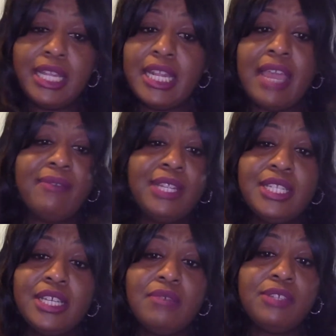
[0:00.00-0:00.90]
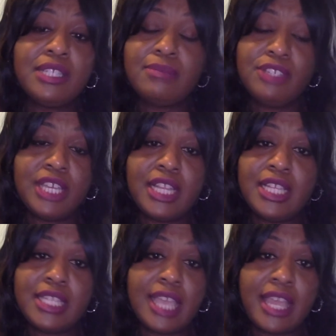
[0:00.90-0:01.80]
and having to deal with some
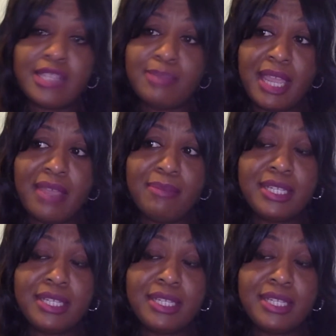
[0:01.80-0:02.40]
jealous ass man,